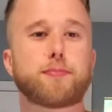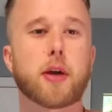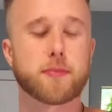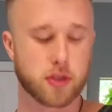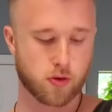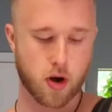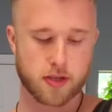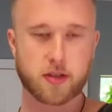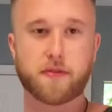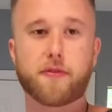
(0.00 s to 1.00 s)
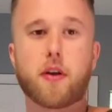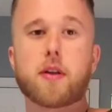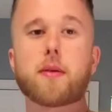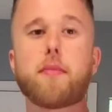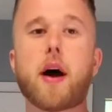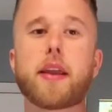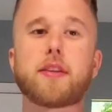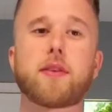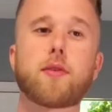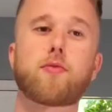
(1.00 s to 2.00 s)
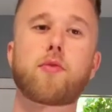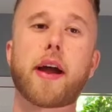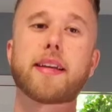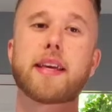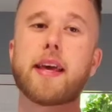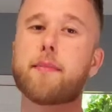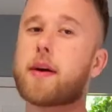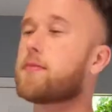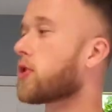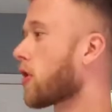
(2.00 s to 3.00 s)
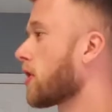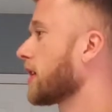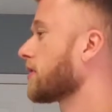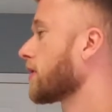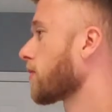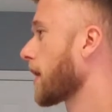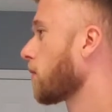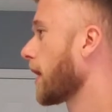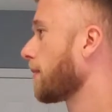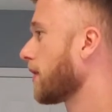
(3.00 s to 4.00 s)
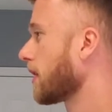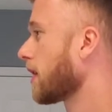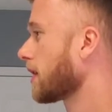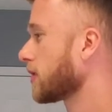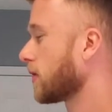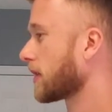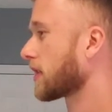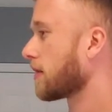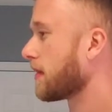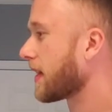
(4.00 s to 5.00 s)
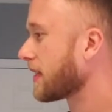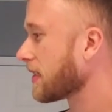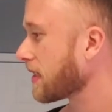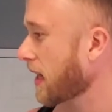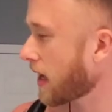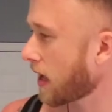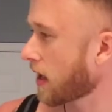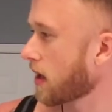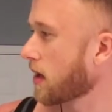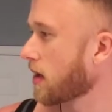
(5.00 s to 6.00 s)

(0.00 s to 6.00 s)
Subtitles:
Comes across the front of the body to the right hip. I'm turning to the right while I put it on, so it's gonna be nice and tight.